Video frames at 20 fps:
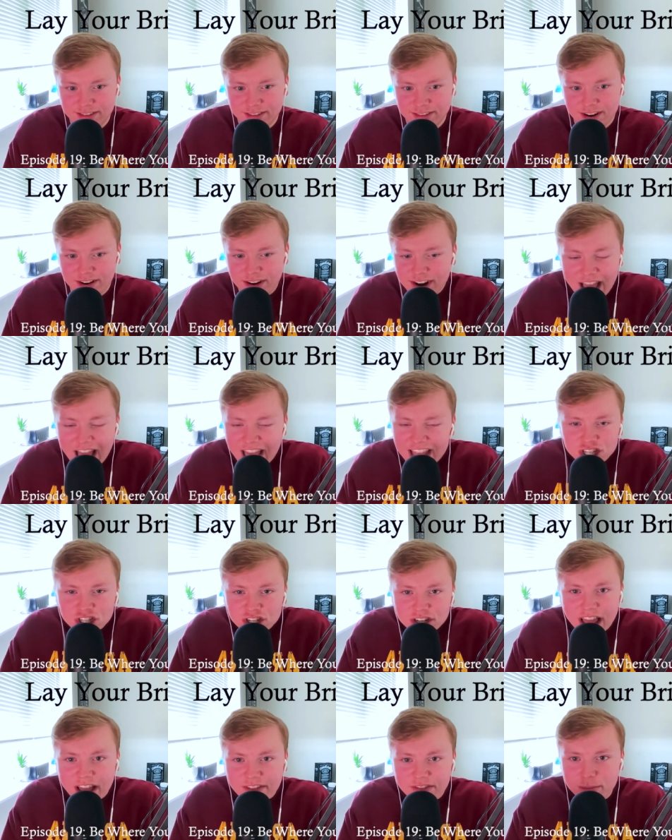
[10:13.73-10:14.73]
All right? I
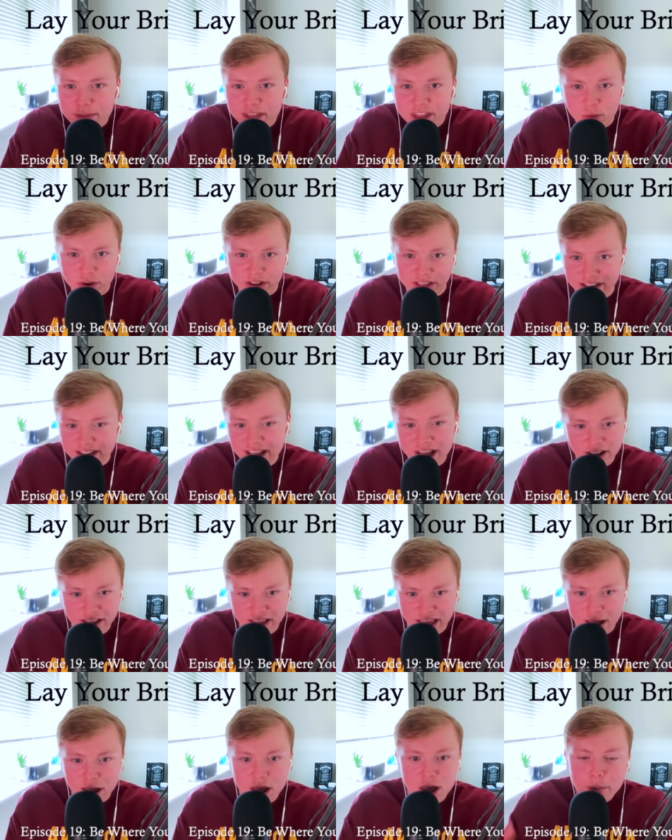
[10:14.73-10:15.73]
shouldn't have to be the one to tell you
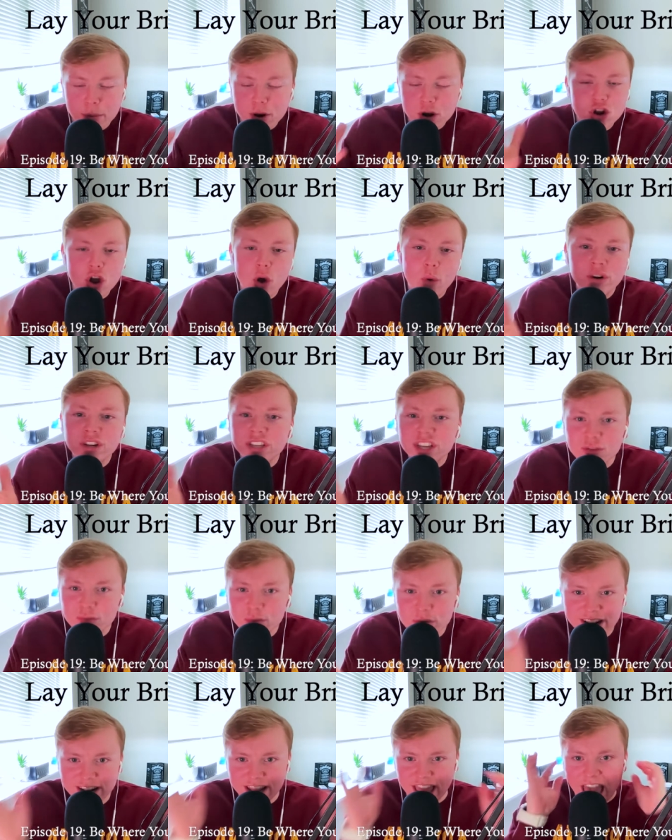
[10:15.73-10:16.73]
that, but no one can
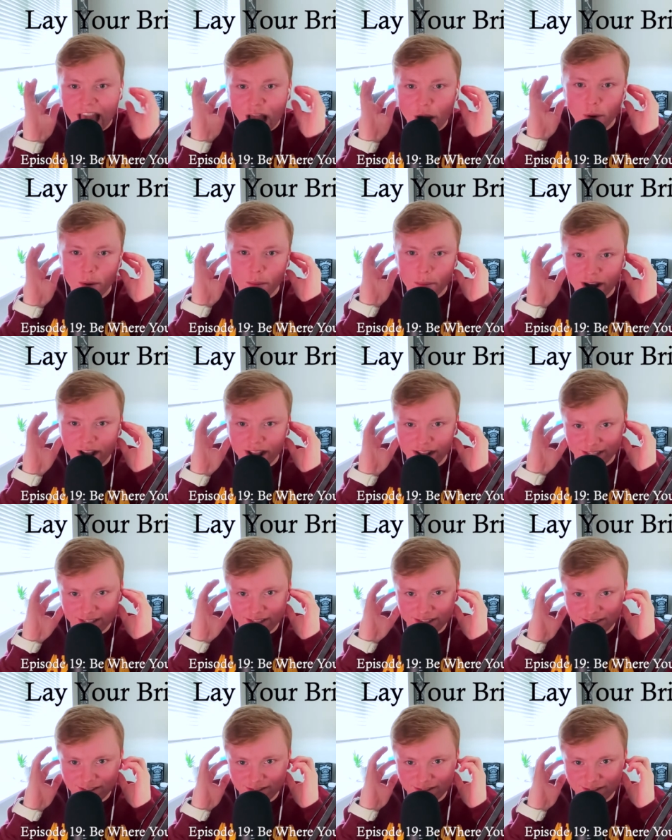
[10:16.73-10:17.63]
read our minds,